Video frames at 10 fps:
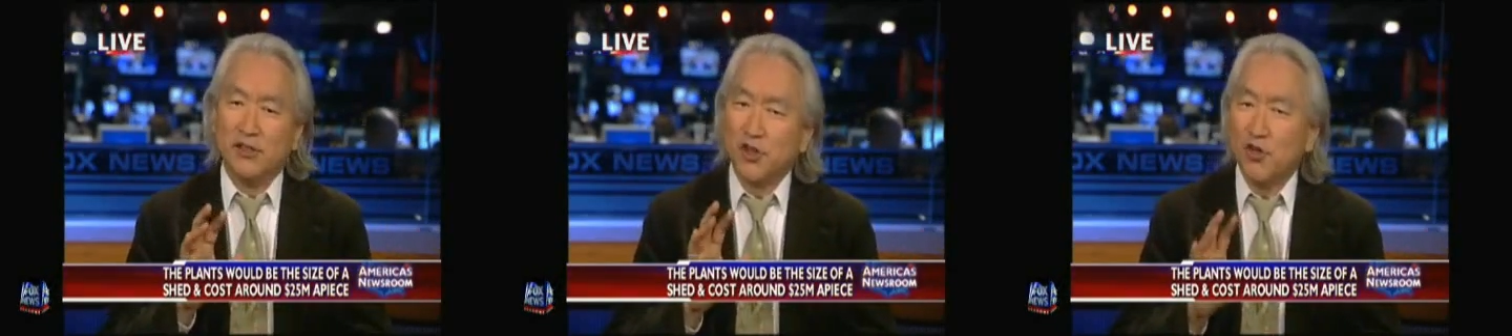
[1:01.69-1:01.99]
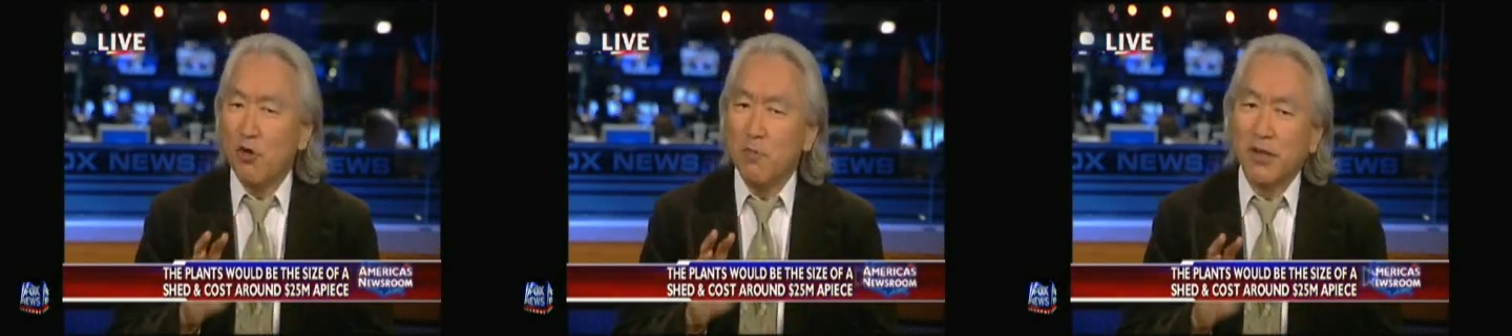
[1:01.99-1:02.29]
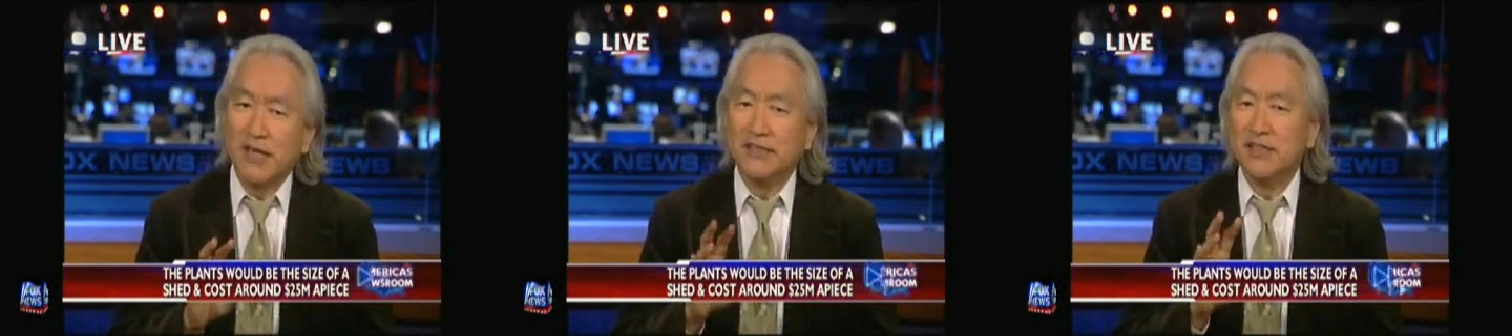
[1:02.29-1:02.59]

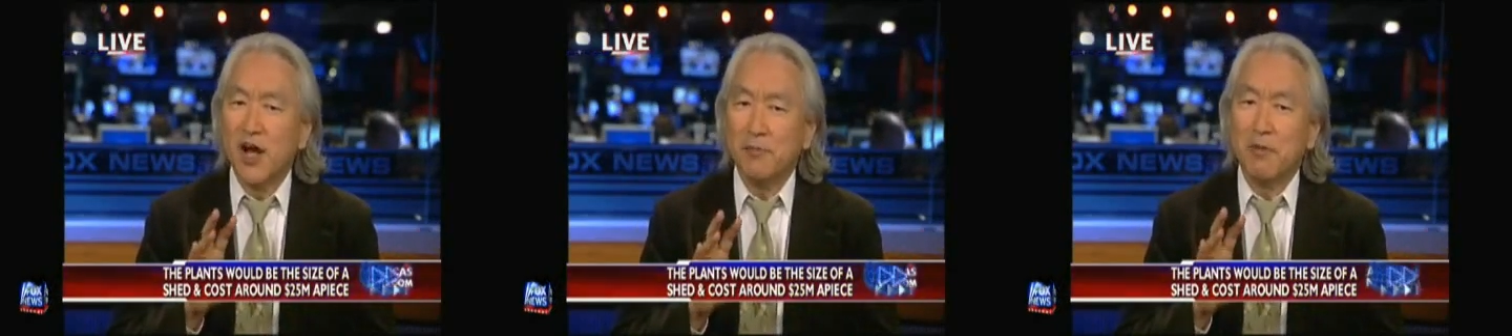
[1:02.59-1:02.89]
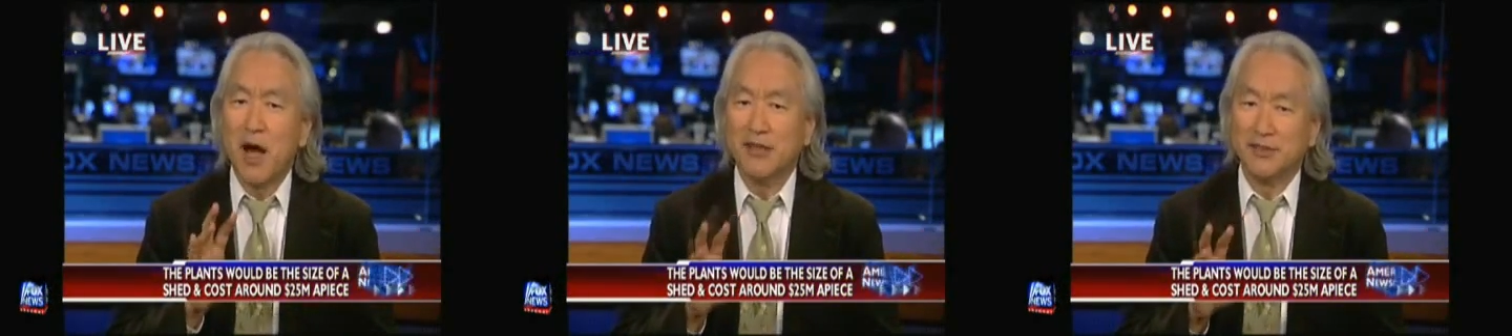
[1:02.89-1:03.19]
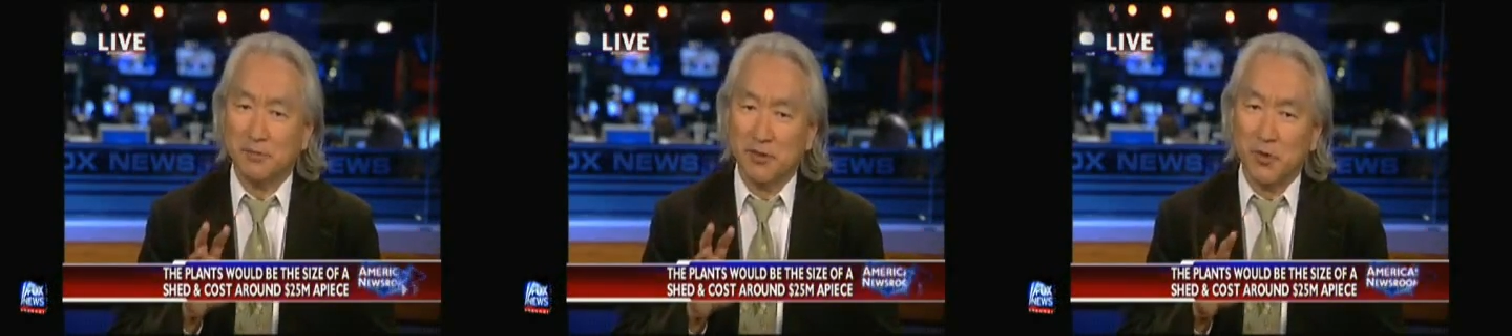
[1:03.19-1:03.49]
Chernobyl is not
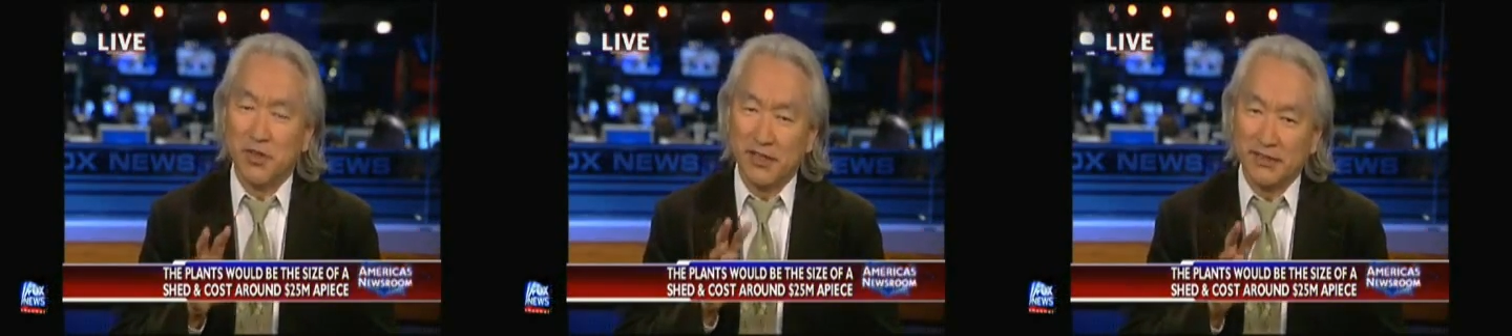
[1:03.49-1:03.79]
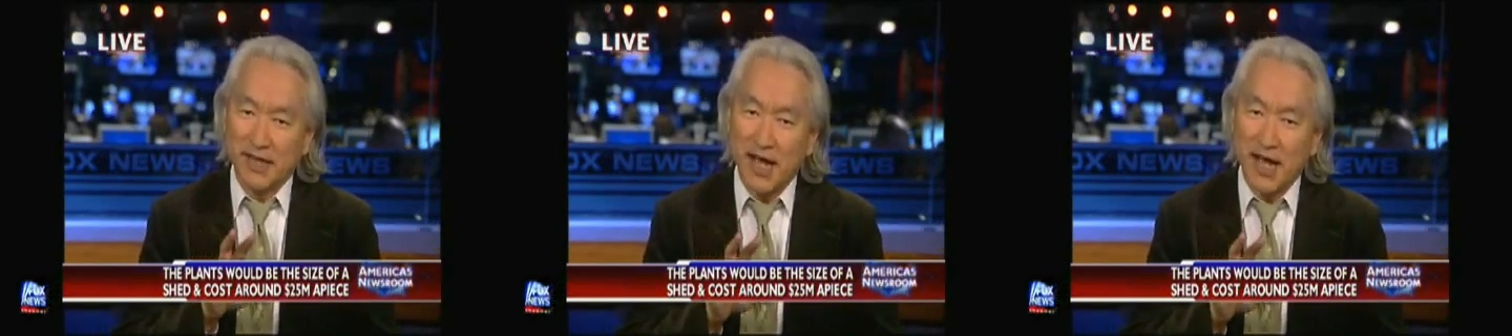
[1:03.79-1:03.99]
possible with this